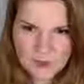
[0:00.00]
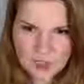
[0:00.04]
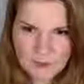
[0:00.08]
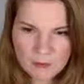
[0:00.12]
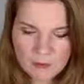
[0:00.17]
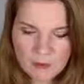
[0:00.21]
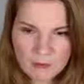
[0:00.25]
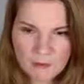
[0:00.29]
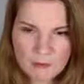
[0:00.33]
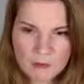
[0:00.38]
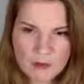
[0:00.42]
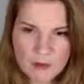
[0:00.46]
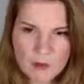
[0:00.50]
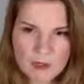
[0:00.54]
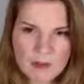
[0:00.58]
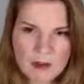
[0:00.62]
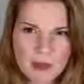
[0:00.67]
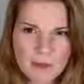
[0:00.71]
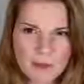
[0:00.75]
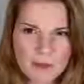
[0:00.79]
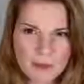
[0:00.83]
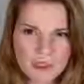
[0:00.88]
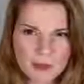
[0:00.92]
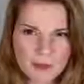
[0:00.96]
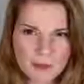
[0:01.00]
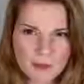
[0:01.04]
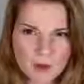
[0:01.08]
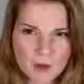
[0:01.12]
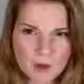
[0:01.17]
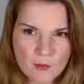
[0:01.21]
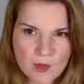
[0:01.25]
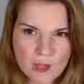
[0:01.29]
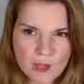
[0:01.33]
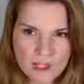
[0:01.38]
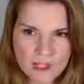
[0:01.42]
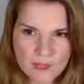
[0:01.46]
before we wrap this up, I'll go
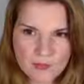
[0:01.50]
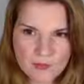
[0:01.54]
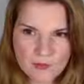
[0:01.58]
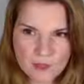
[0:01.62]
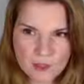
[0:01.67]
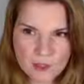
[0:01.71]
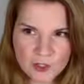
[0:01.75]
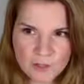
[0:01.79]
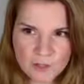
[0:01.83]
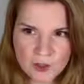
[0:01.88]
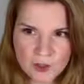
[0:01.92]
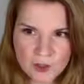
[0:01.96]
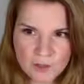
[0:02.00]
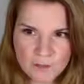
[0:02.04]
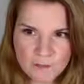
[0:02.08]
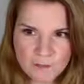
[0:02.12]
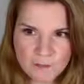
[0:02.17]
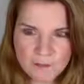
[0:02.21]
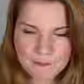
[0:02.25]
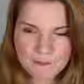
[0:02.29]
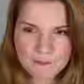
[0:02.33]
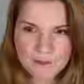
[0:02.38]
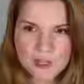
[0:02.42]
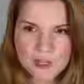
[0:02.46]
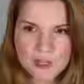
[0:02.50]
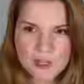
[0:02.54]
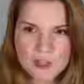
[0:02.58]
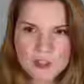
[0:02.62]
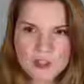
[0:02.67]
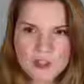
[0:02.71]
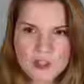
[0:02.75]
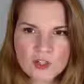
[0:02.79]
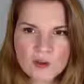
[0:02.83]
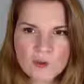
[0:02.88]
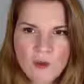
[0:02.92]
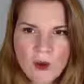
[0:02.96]
back to the first part.
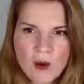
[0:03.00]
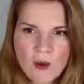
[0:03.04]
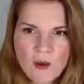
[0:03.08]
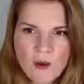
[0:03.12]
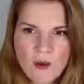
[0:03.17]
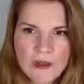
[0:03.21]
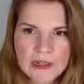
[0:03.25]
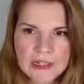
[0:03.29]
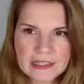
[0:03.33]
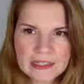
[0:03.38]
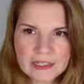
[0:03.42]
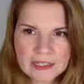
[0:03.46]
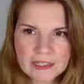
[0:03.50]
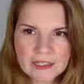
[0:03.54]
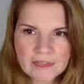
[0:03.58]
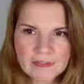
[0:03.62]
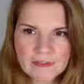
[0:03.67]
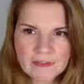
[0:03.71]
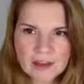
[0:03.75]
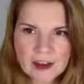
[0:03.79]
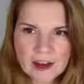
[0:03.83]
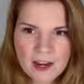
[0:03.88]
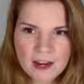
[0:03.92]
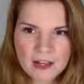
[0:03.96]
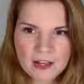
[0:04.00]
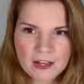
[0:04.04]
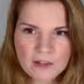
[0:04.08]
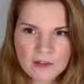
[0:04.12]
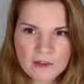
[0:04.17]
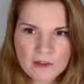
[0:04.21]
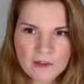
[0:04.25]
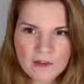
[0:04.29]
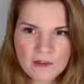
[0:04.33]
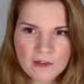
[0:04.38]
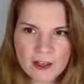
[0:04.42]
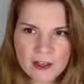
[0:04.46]
So you want to identify
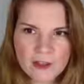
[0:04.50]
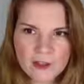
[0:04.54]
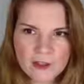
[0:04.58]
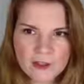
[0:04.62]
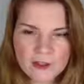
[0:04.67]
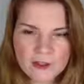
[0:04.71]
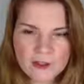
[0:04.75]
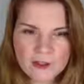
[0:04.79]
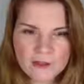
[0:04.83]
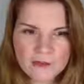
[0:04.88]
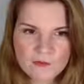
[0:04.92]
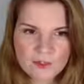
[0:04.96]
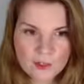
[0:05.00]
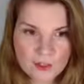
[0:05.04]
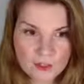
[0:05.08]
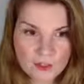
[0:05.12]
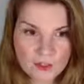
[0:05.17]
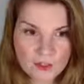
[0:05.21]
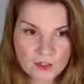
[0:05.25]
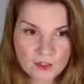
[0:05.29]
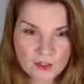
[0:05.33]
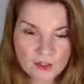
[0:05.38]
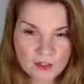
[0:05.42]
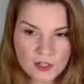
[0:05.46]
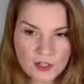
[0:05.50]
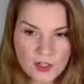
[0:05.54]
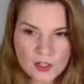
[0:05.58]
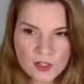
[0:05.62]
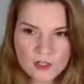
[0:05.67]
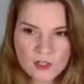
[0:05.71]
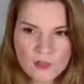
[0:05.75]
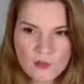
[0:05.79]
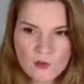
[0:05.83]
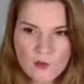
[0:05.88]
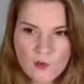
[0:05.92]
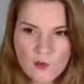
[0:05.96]
your values first.
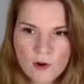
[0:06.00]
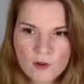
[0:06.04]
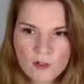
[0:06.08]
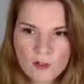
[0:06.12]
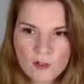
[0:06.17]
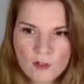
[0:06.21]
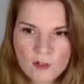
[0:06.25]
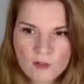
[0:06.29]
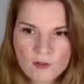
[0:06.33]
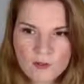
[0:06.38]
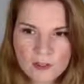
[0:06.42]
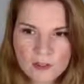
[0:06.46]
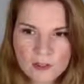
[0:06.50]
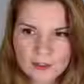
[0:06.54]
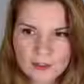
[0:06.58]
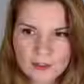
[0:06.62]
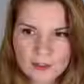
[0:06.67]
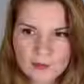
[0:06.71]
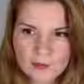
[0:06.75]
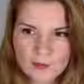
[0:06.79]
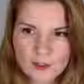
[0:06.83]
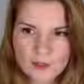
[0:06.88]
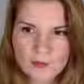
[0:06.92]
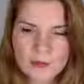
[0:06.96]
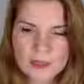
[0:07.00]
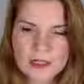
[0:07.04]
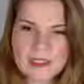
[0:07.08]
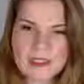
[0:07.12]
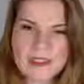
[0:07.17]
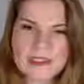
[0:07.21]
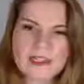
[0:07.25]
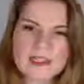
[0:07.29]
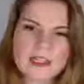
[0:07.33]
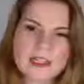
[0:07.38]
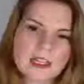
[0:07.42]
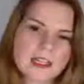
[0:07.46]
So what are your values with your
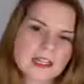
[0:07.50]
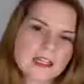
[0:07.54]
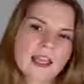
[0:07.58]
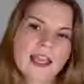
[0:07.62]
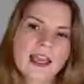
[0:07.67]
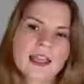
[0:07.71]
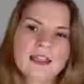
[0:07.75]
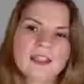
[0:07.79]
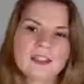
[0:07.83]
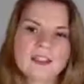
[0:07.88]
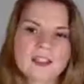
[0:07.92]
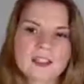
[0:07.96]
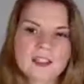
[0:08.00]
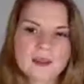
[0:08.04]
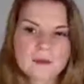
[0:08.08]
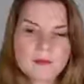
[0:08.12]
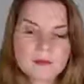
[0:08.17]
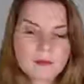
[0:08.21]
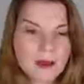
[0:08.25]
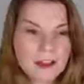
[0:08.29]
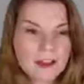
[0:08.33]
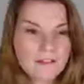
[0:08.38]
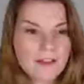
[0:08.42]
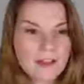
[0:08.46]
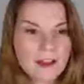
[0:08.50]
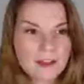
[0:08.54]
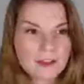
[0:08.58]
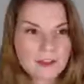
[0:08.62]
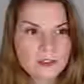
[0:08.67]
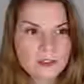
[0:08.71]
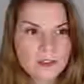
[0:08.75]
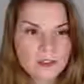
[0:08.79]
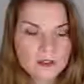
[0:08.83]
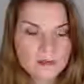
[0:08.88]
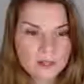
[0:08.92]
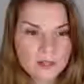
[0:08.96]
business? And again, some of my
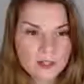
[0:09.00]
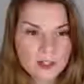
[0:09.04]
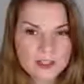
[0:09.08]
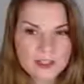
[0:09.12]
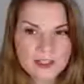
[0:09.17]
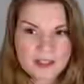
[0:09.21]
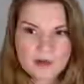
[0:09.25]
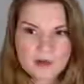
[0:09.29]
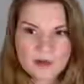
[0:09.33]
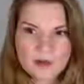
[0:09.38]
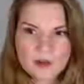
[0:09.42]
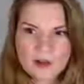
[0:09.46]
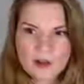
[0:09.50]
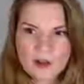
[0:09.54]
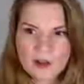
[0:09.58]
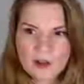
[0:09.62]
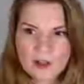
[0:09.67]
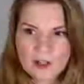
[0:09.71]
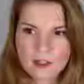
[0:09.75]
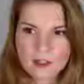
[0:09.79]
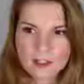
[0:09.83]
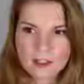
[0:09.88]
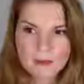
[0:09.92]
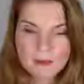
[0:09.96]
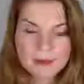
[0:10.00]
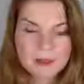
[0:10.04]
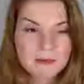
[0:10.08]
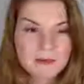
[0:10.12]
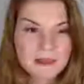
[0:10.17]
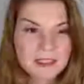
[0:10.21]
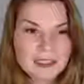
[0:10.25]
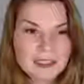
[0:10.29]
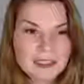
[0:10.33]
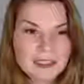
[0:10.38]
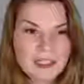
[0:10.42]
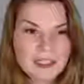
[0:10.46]
values, for example, are
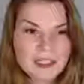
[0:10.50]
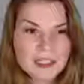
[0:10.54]
commitment,